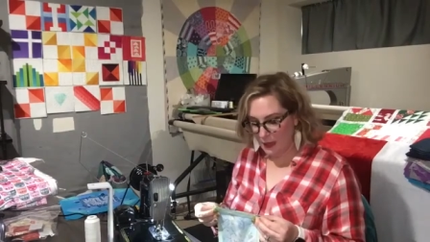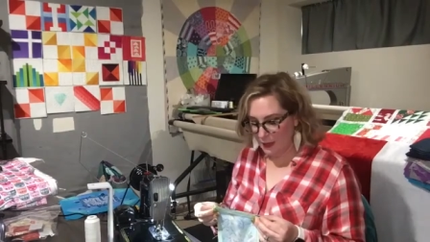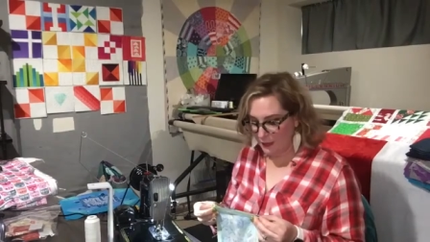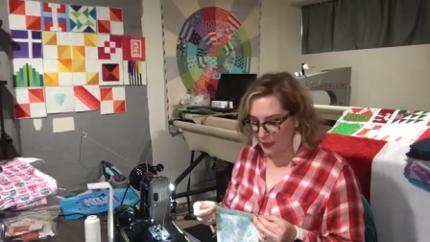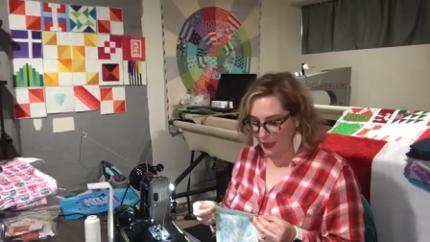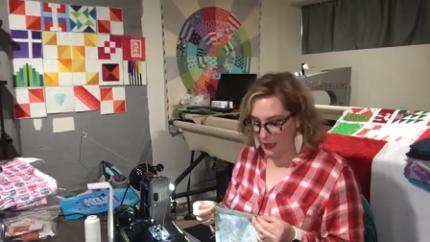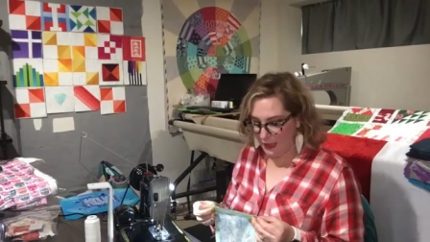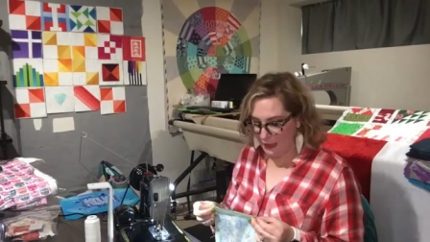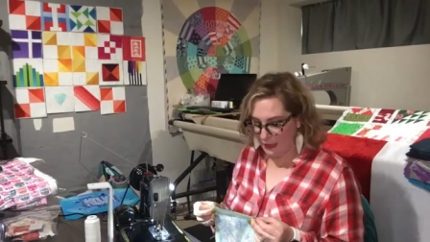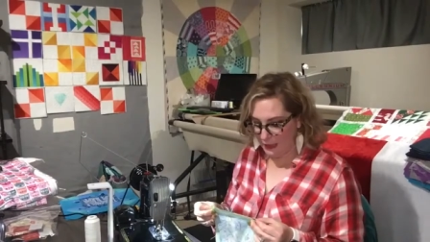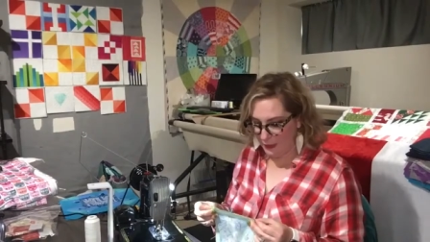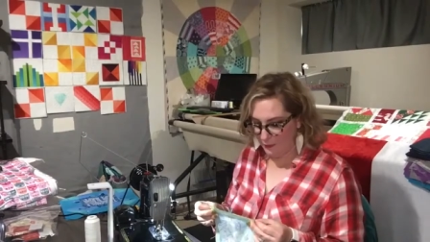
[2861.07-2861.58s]

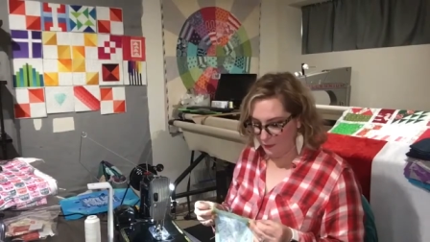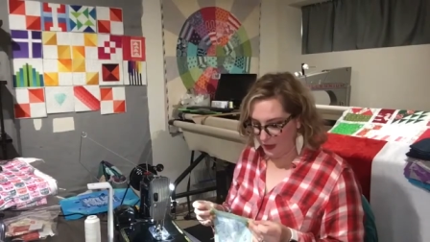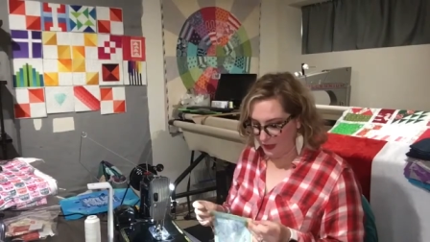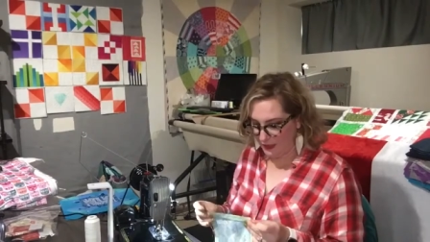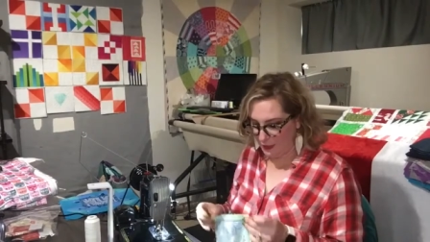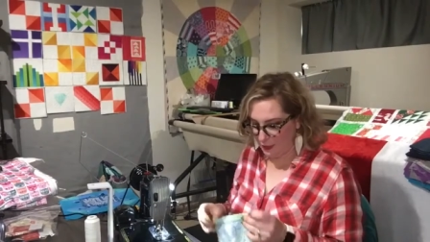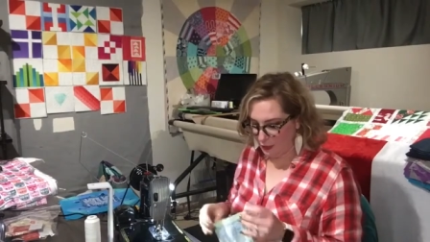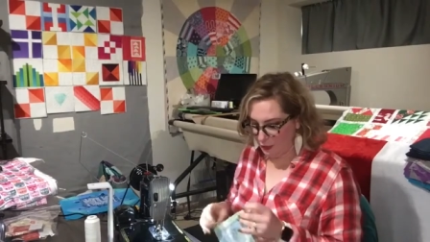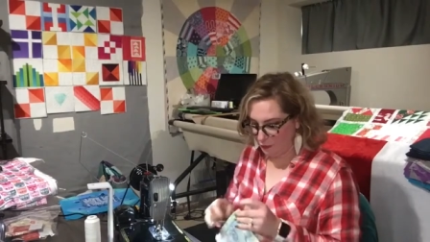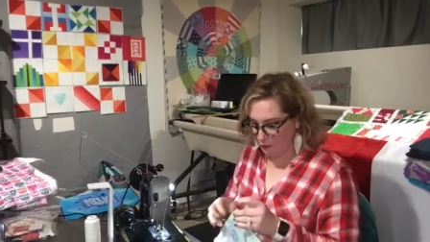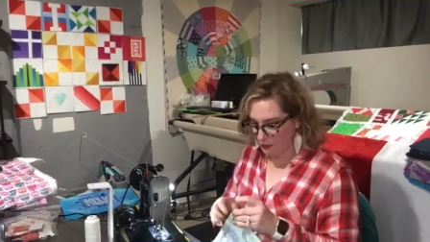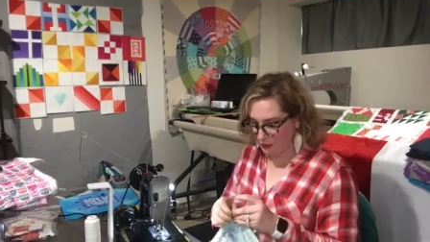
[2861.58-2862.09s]
that if I
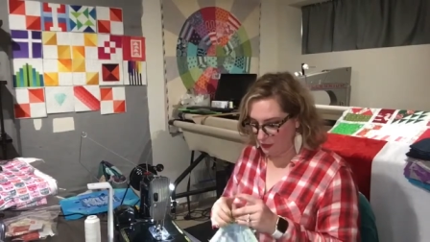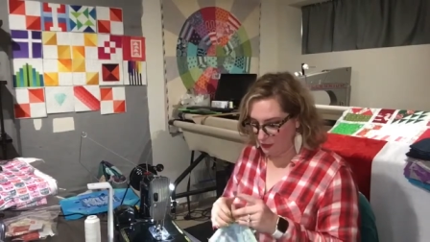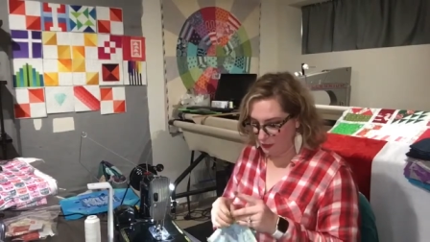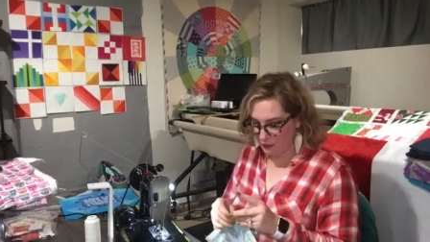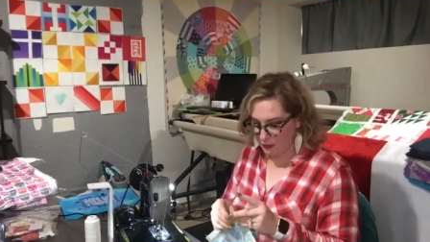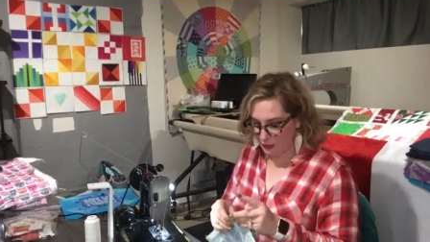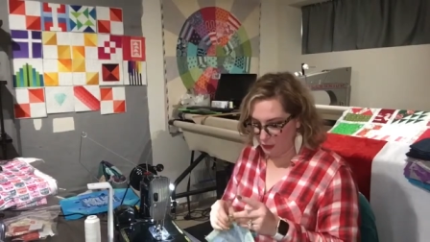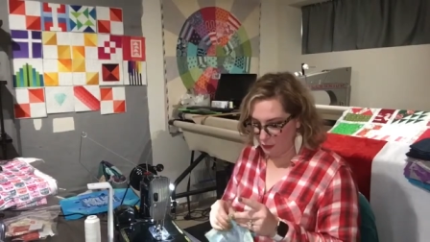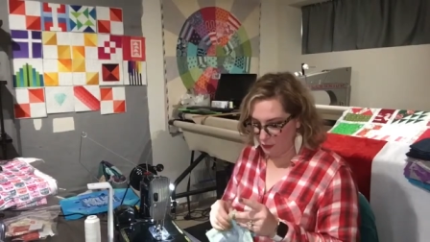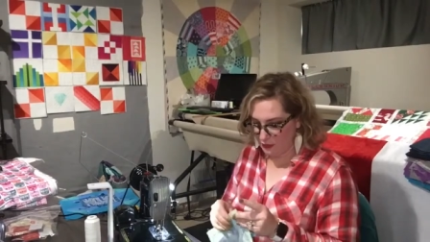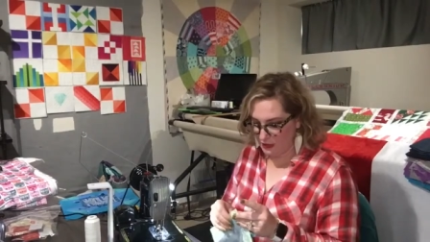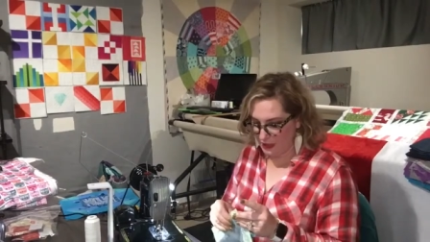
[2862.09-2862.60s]
don't
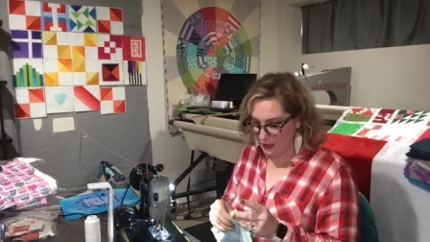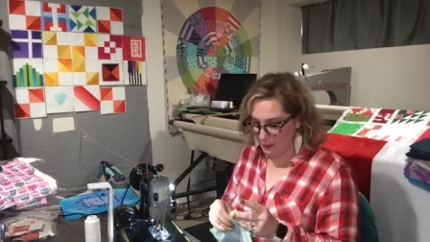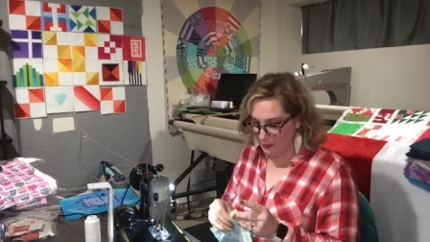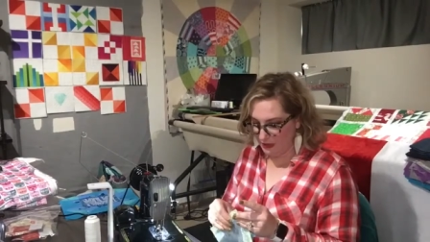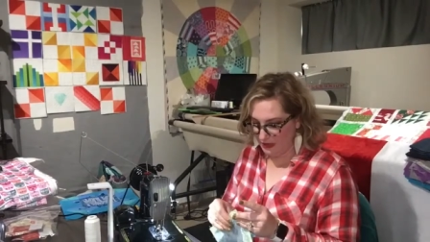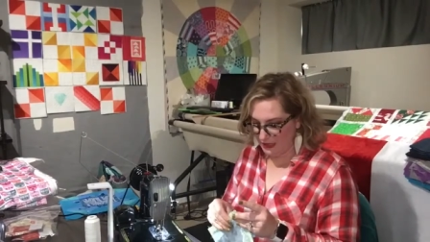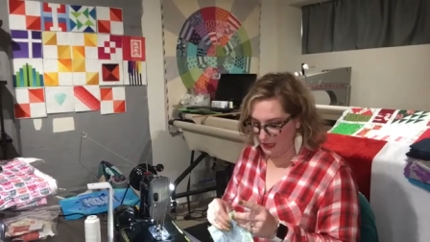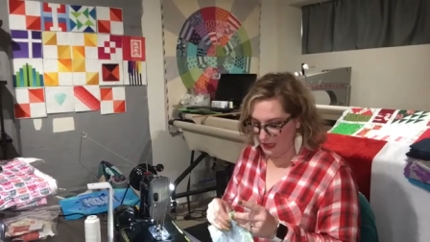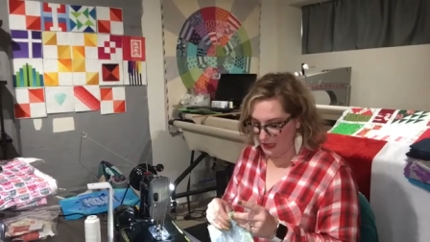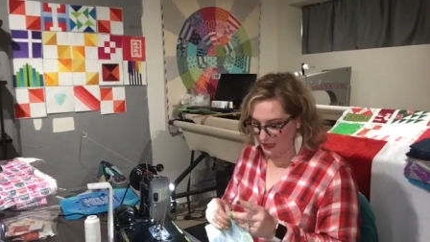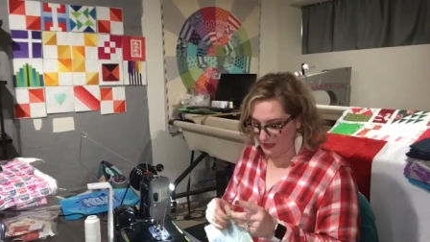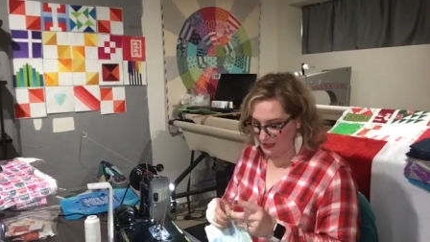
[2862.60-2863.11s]
use them
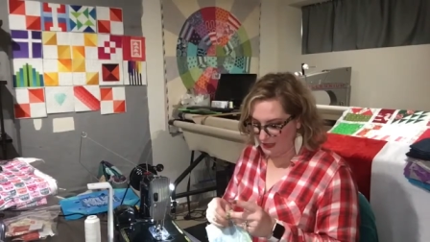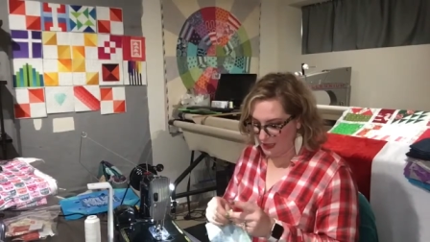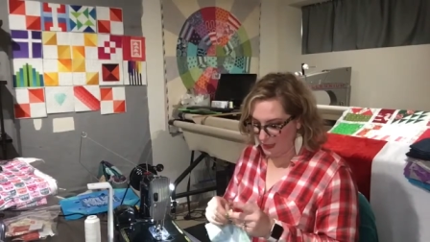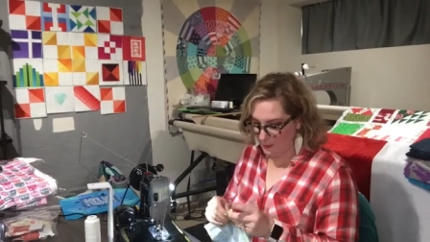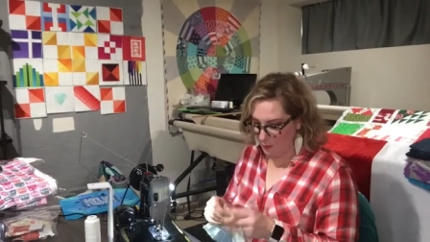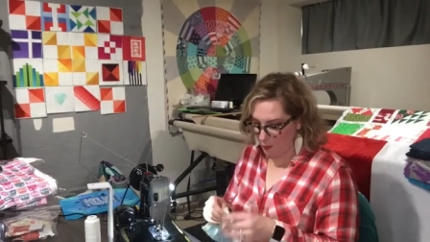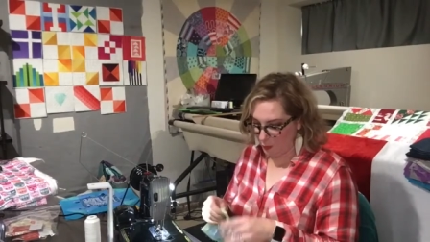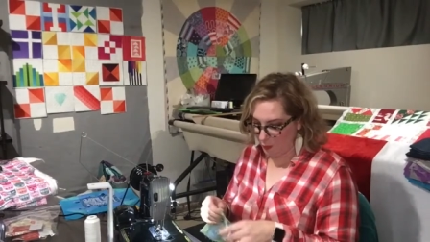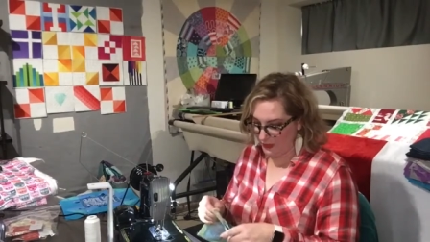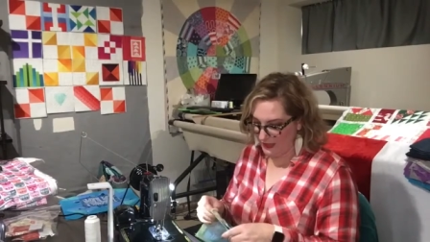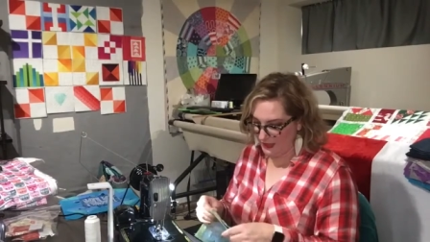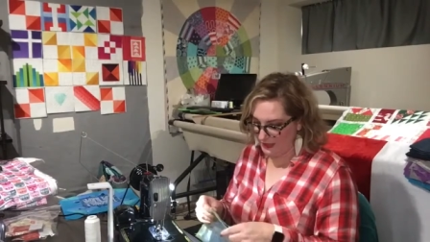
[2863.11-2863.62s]
in the next
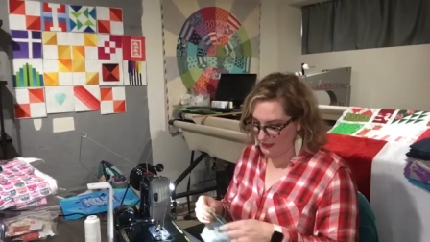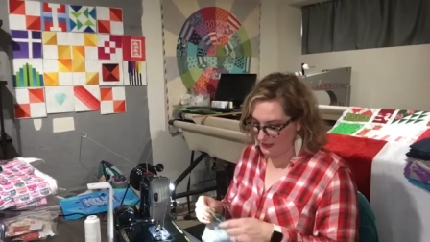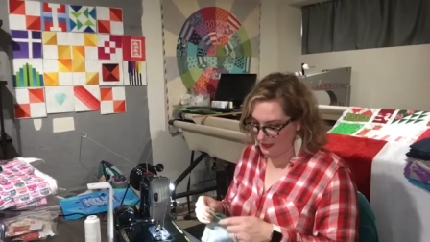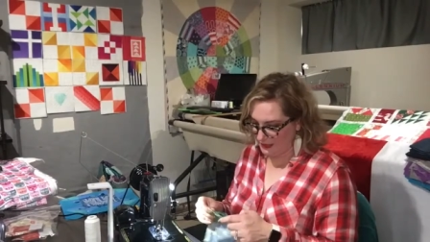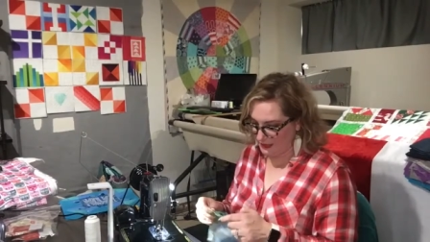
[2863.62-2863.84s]
couple weeks,